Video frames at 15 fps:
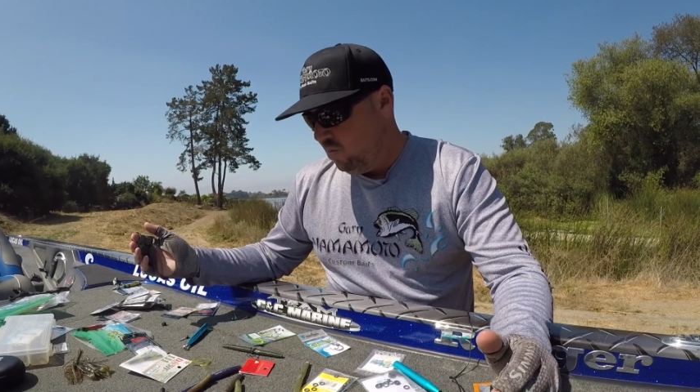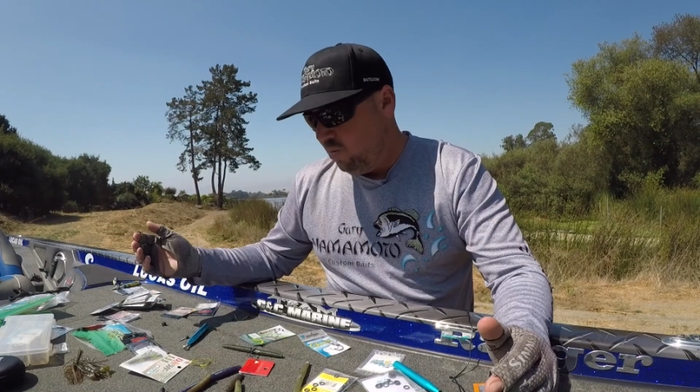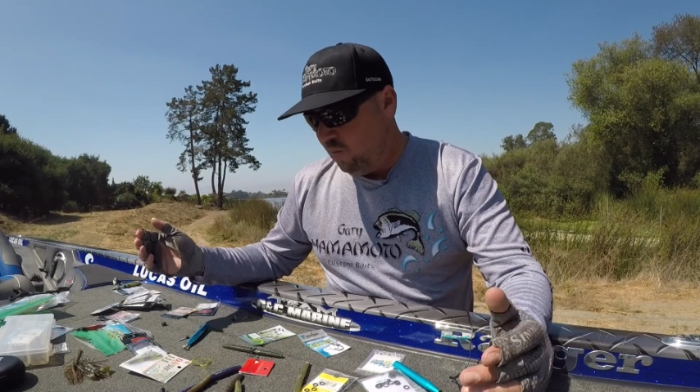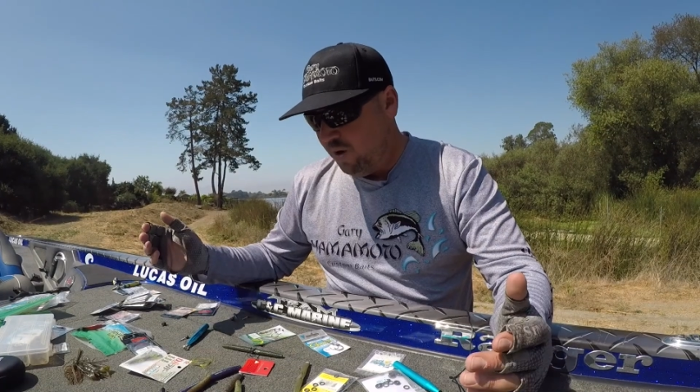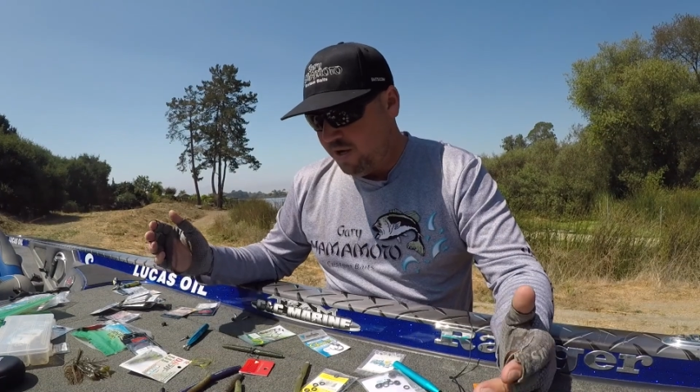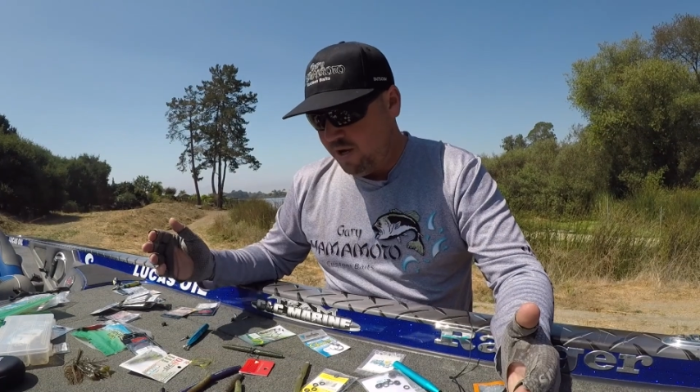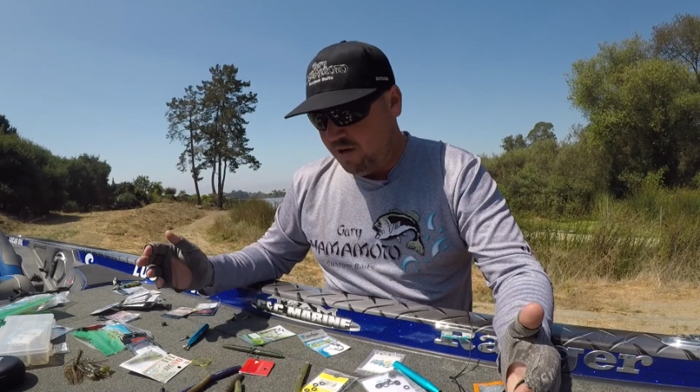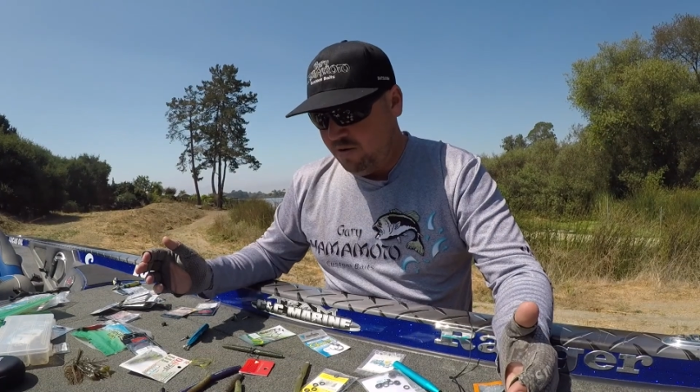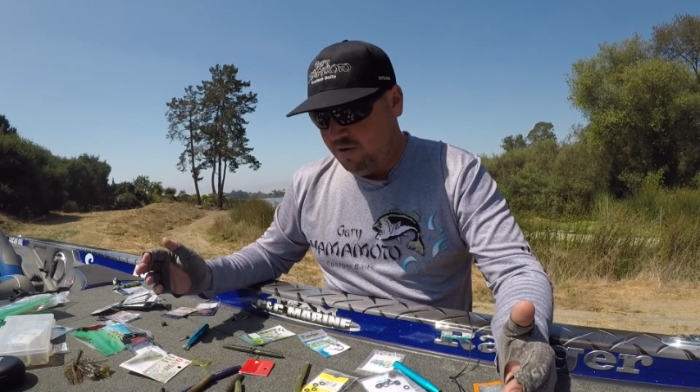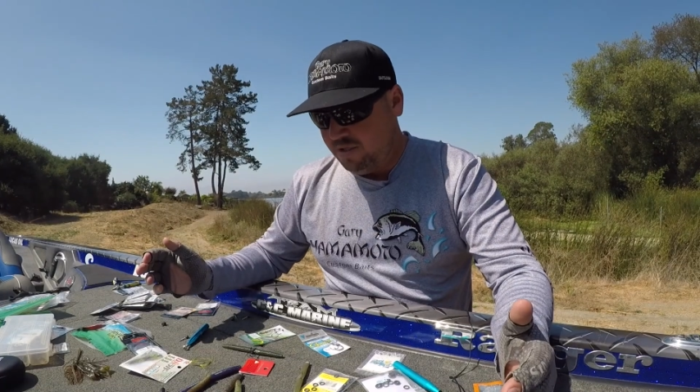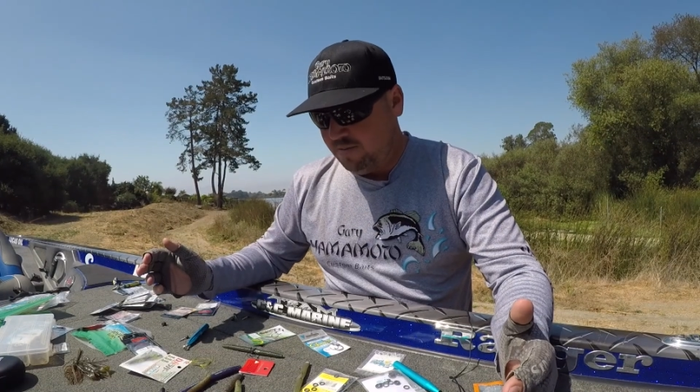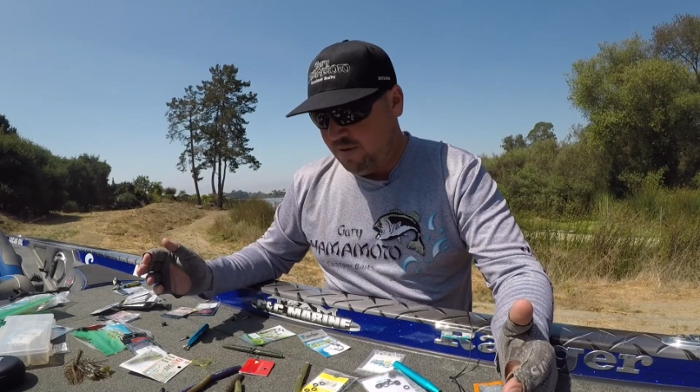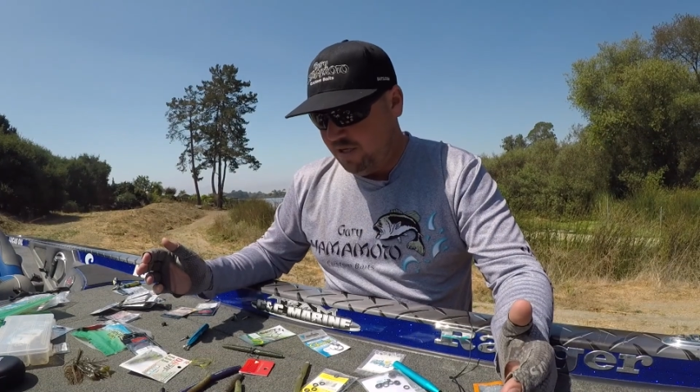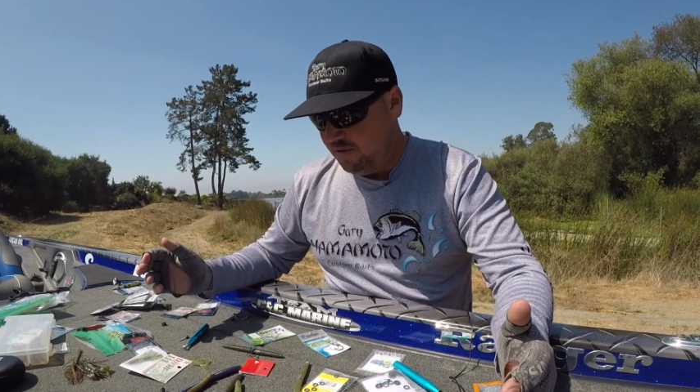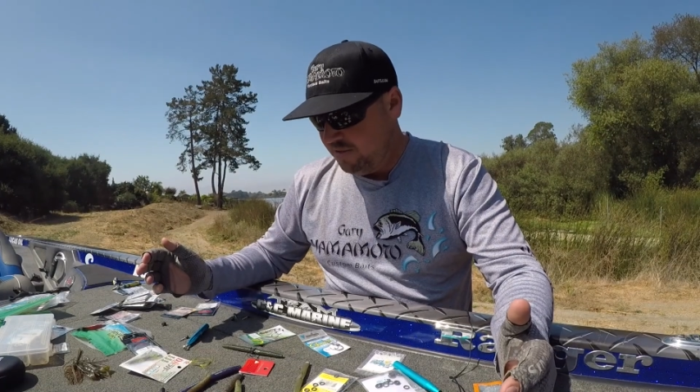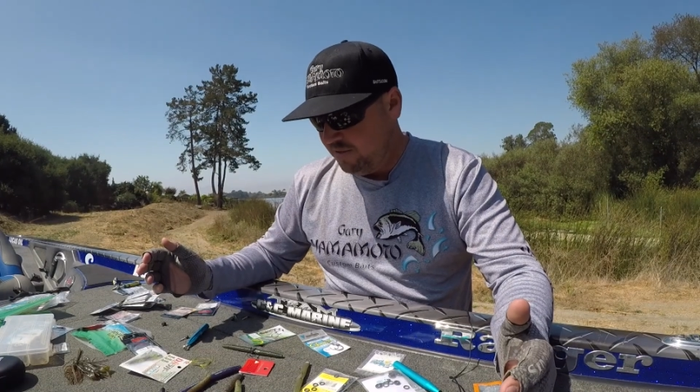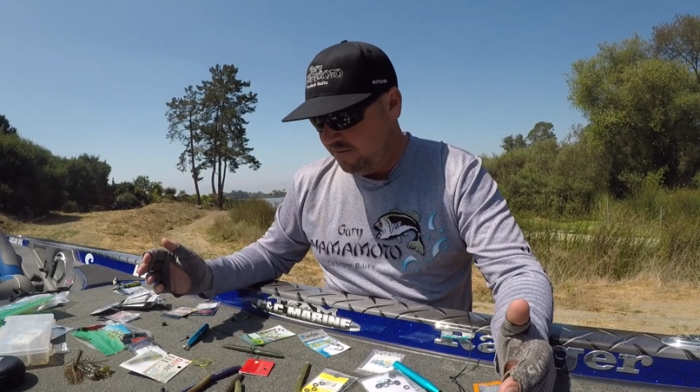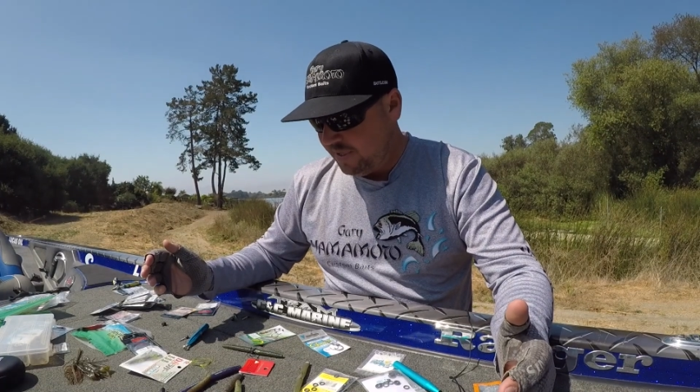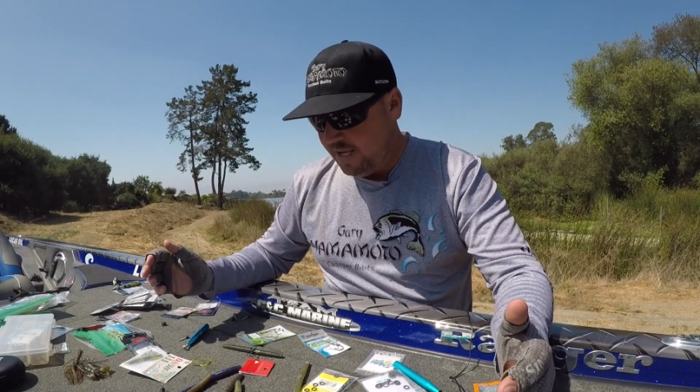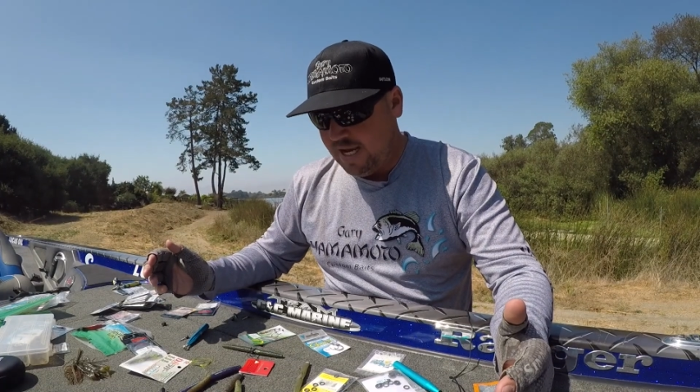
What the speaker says: What kind of hooks am I using?